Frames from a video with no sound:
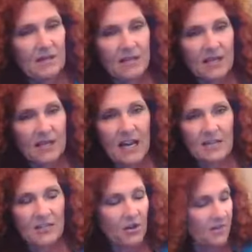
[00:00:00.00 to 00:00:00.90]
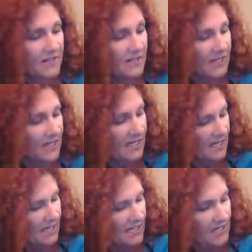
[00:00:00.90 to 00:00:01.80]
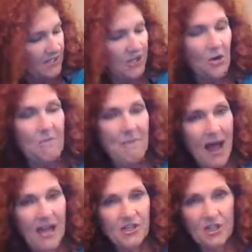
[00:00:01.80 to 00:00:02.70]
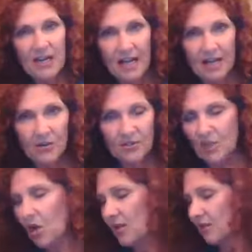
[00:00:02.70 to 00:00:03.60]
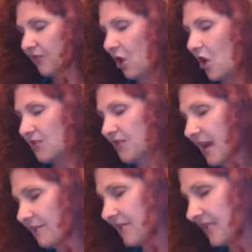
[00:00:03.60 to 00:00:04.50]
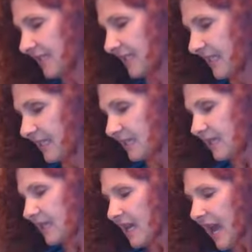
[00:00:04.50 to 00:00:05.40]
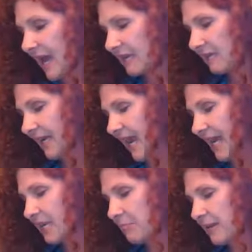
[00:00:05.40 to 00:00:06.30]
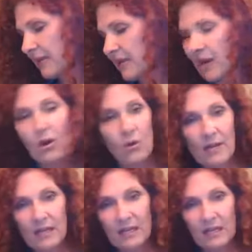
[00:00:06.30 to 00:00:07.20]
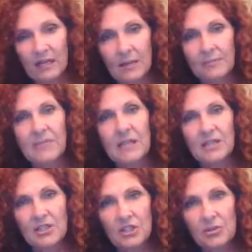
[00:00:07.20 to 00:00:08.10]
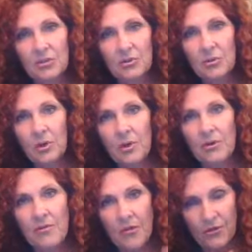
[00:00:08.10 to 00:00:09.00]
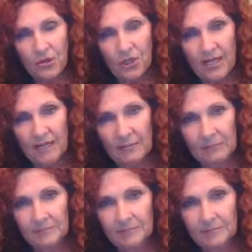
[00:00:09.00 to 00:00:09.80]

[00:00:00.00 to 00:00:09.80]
Sunday night service. So, my genetic results for Alzheimer's disease I am an APOE 2 3.